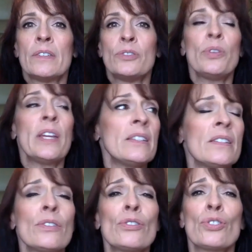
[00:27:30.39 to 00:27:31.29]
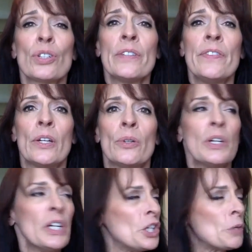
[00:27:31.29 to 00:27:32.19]
Do they still serve you?
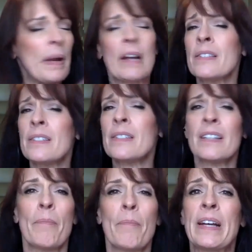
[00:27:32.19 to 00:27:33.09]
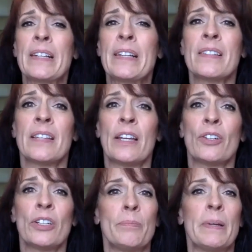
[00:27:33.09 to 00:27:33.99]
Your parents did the best that they could,